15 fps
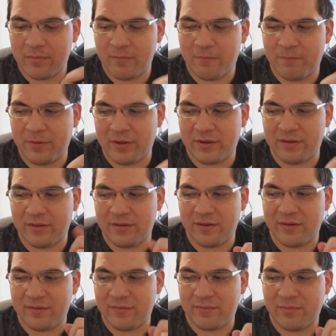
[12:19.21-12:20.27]
But
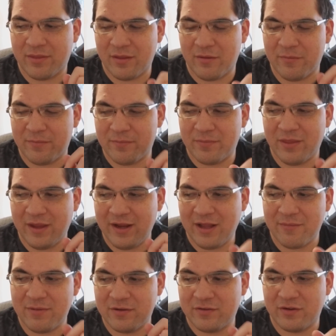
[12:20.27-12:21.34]
the thing I
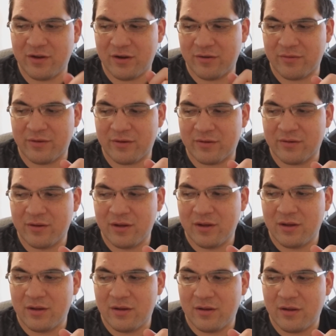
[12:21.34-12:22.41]
mentioned earlier
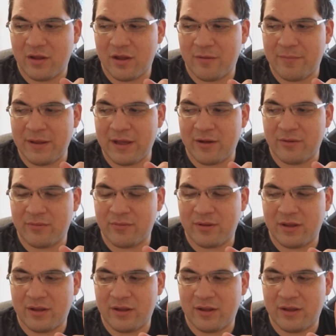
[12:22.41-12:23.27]
about